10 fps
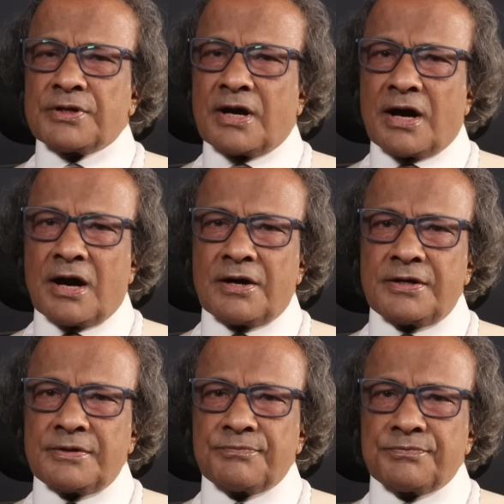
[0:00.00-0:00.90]
the
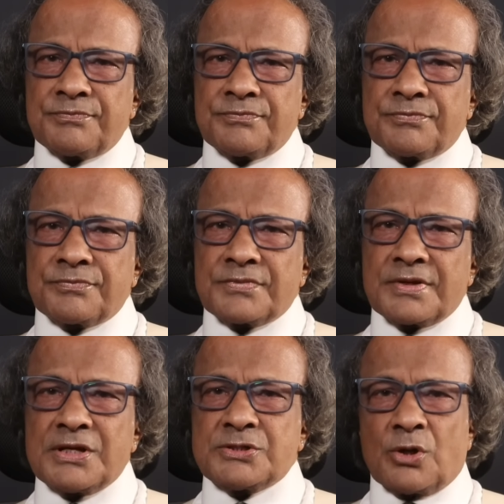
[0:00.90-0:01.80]
heart
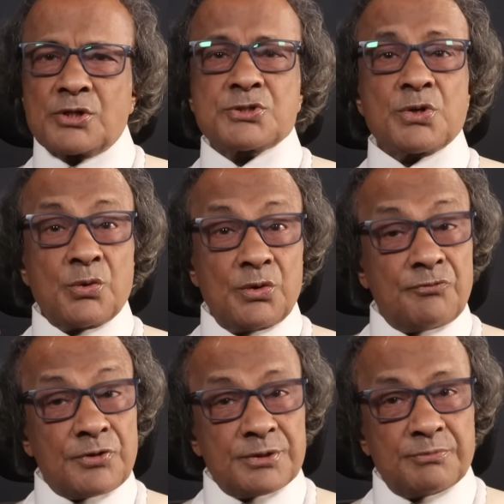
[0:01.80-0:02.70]
is also good
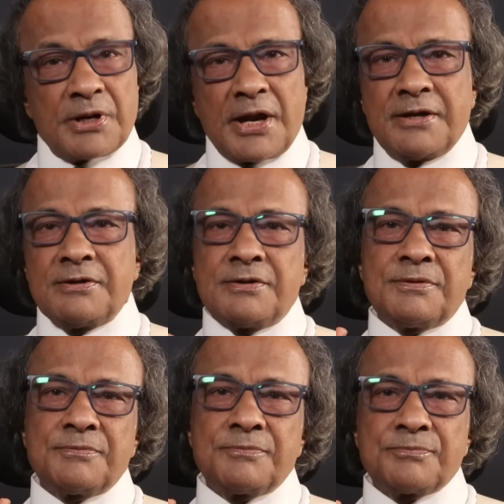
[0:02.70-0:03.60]
for the brain.
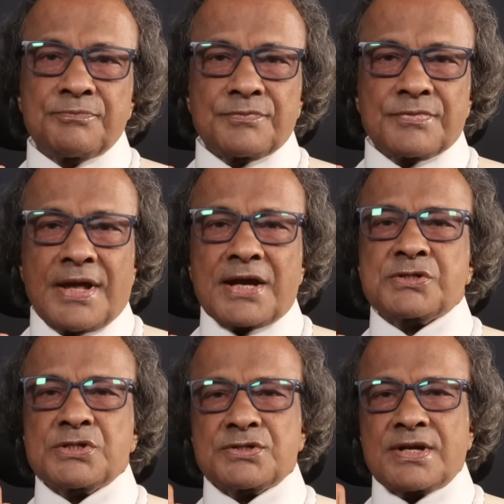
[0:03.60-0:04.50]

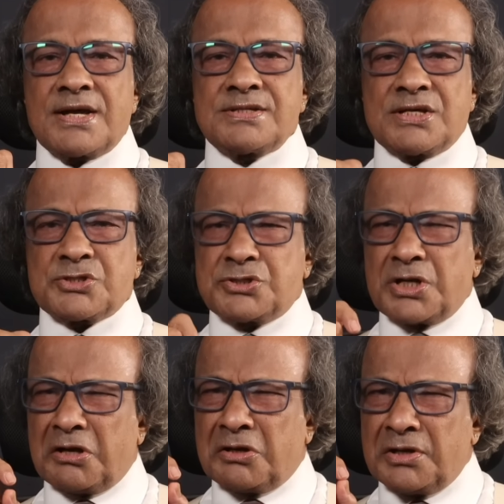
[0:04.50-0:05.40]
Exercise has
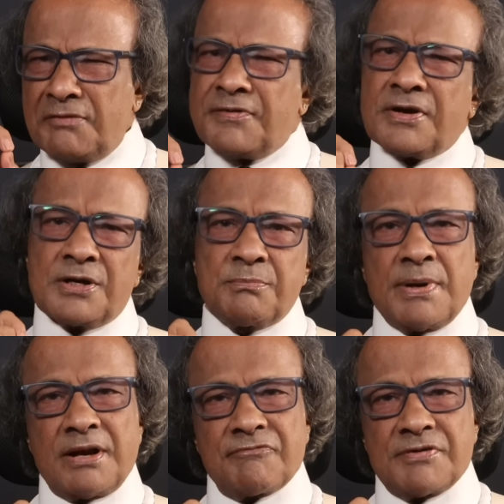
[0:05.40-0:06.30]
significant
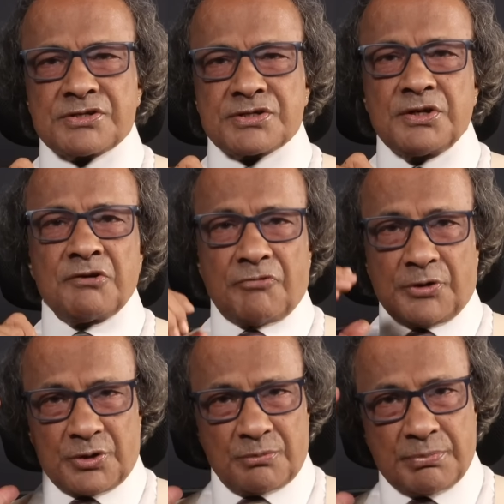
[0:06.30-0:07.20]
benefits
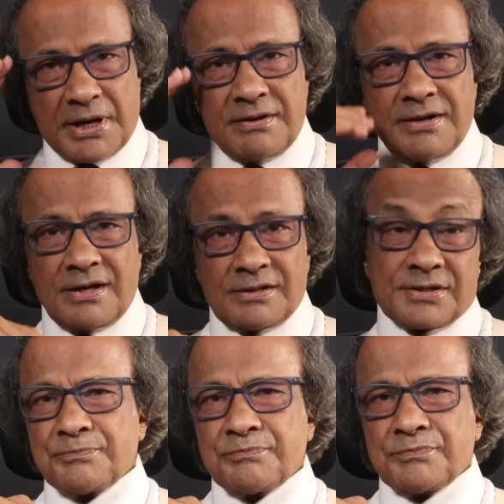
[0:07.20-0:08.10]
for your brain health.